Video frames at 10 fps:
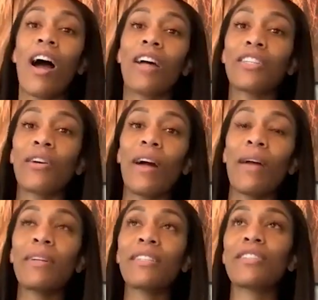So
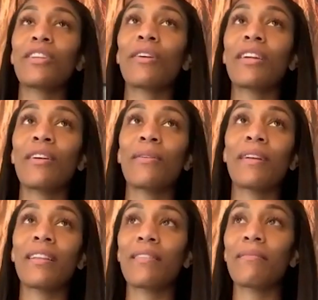I went to Tokyo
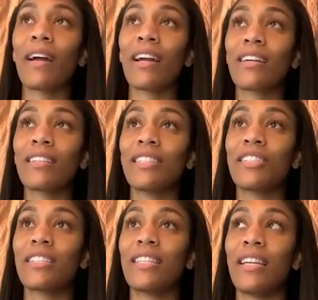with my
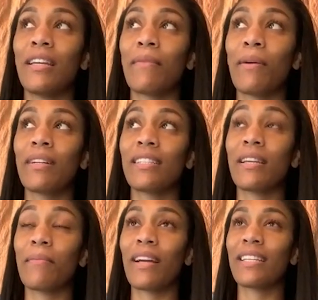collegiate team, I want to
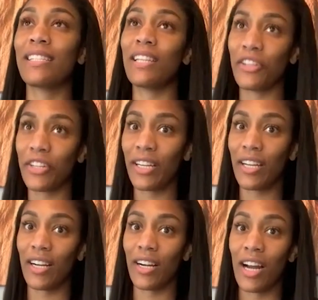say my senior
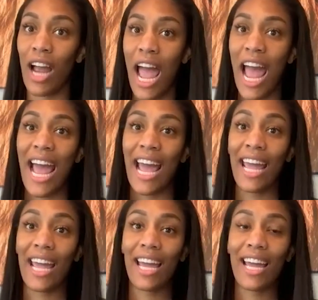year,
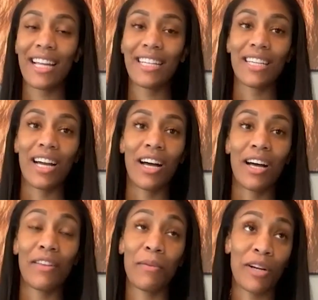and
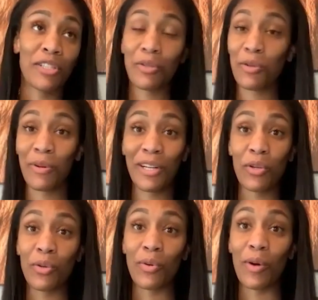the impressions were pretty
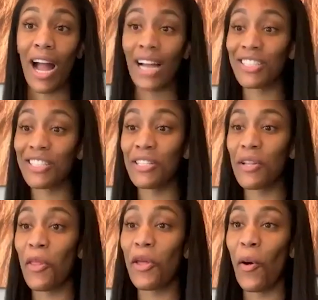cool.
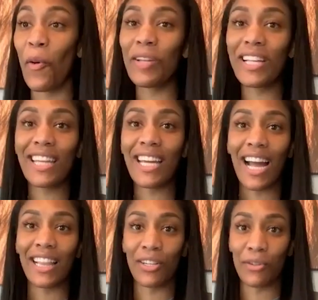The only thing
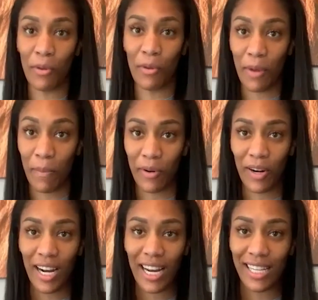I literally
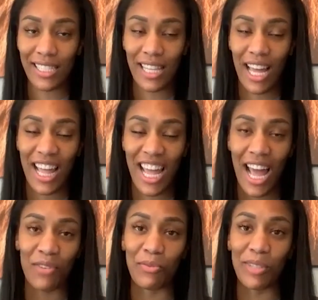remember is that it
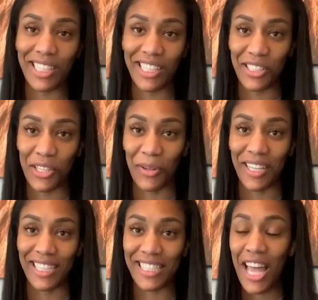had really good
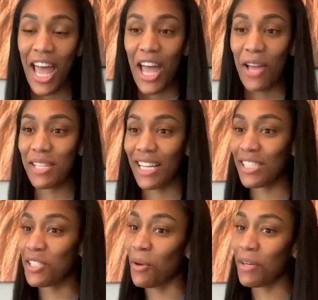donuts. It was like
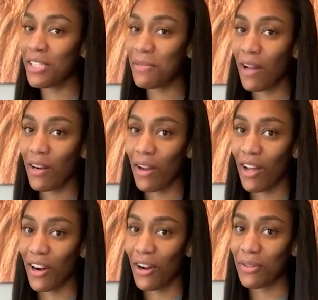this donut spot
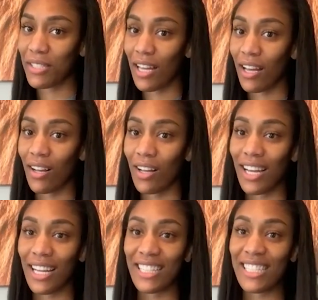around our hotel
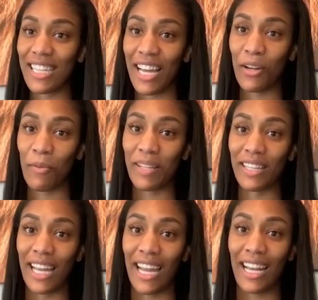and it stayed open
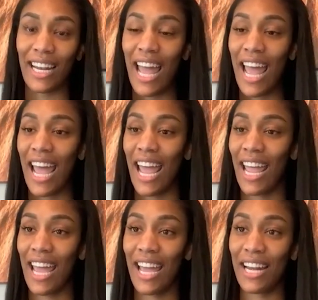late.
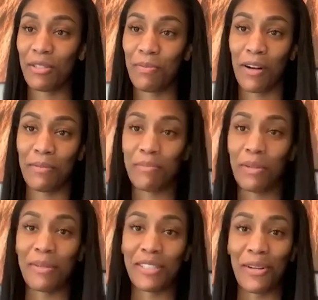And it was
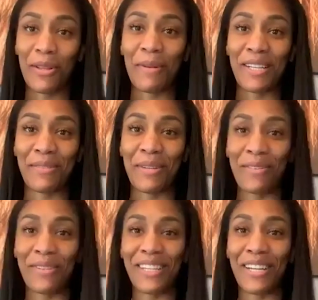pretty much the only place that we
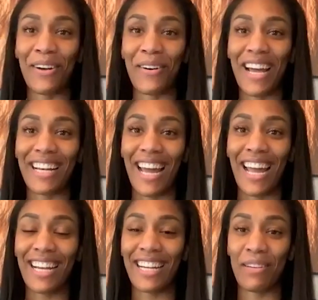could really go at
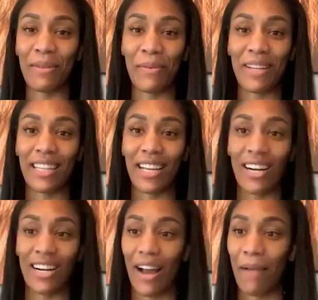night. And we went
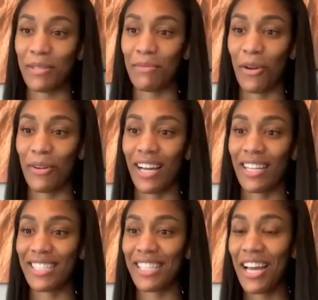there and grabbed some
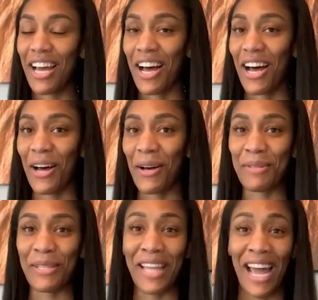donuts.
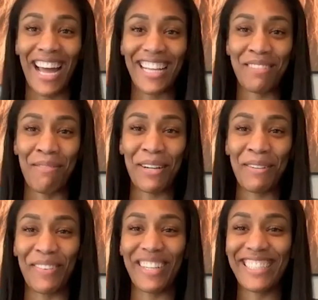So that's
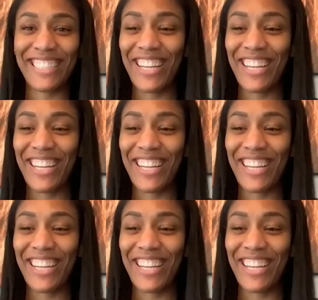pretty much